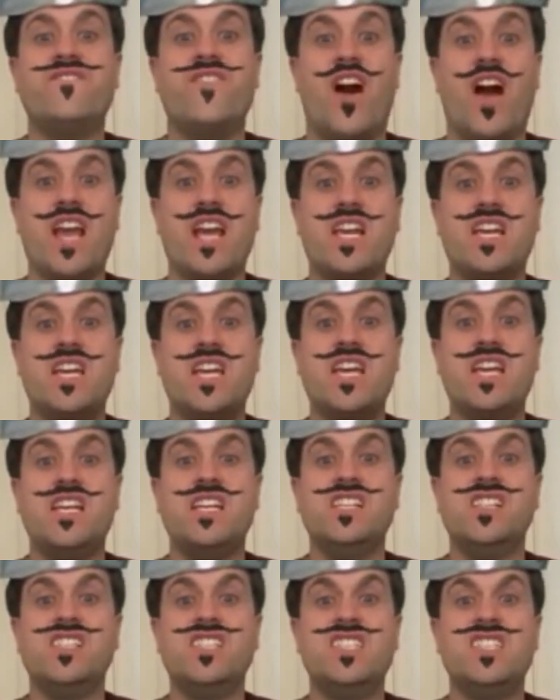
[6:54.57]

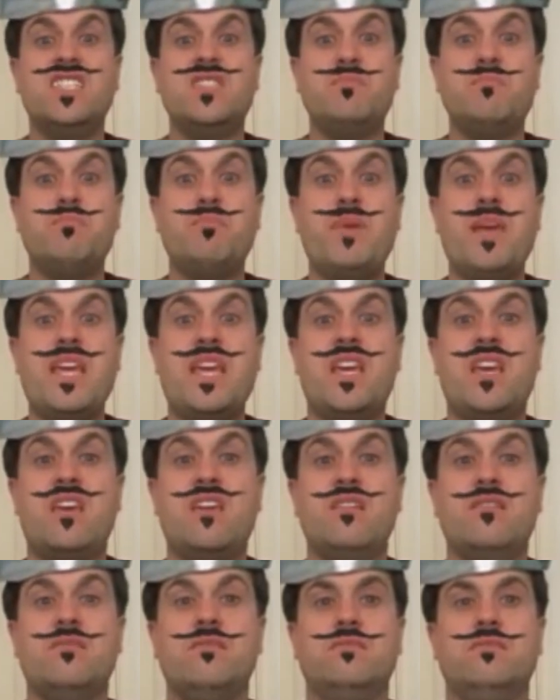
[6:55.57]
Vikings
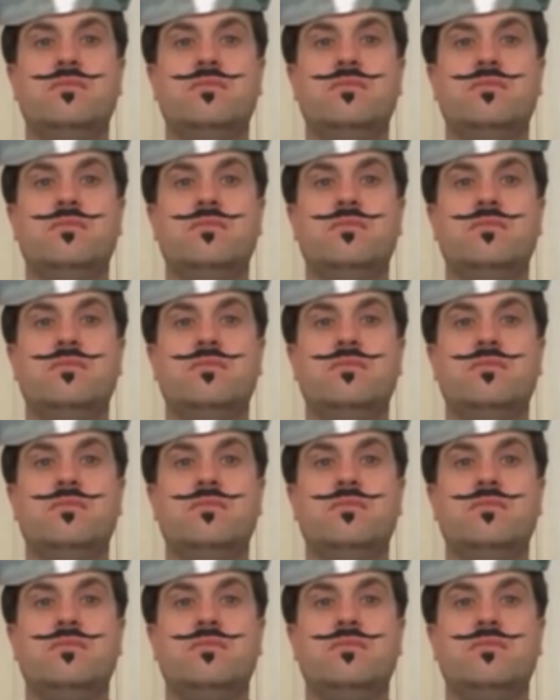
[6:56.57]
speak?